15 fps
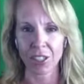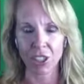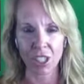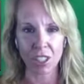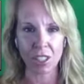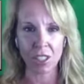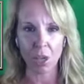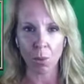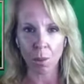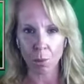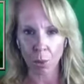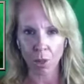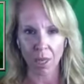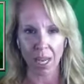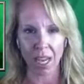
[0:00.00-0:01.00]
It's just so
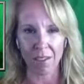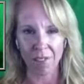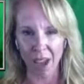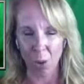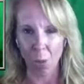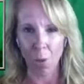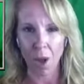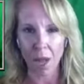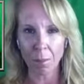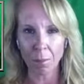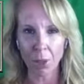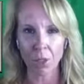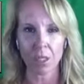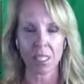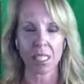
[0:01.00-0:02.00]
important to have that one
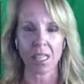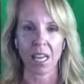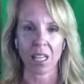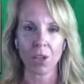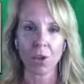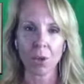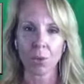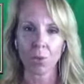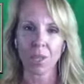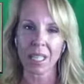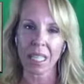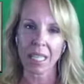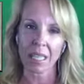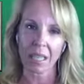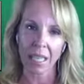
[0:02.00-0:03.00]
person that you can
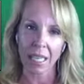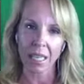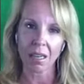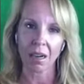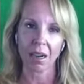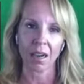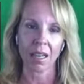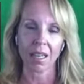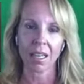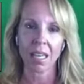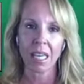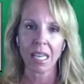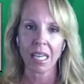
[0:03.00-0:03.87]
really lean on